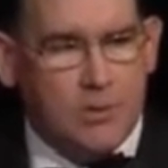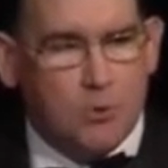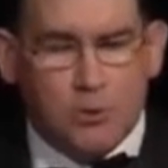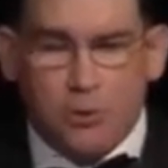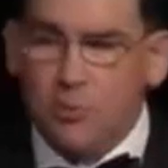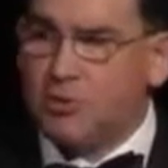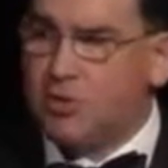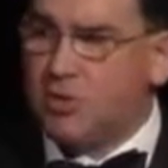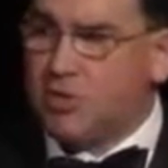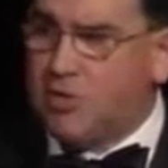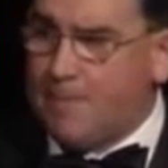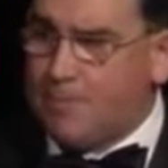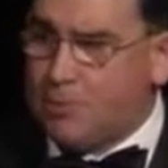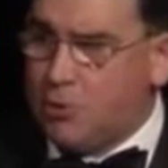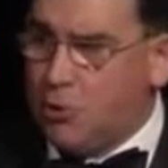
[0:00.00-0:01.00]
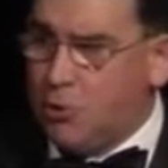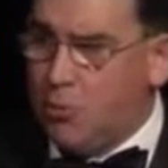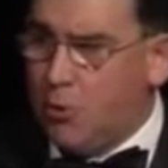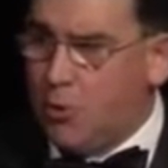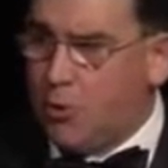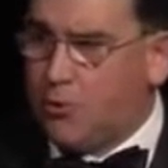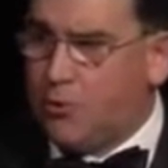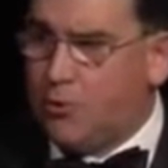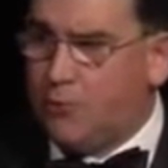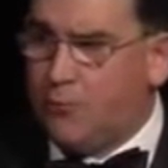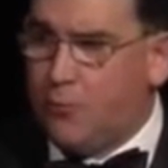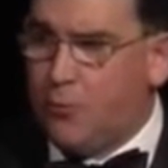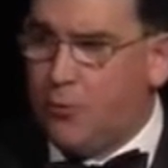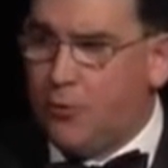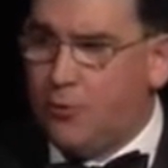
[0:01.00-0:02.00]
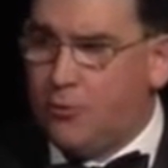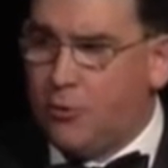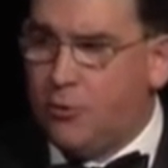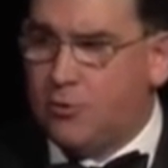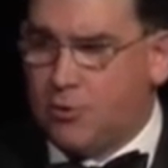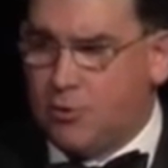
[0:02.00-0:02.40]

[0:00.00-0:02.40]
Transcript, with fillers: produced exceptional work for their news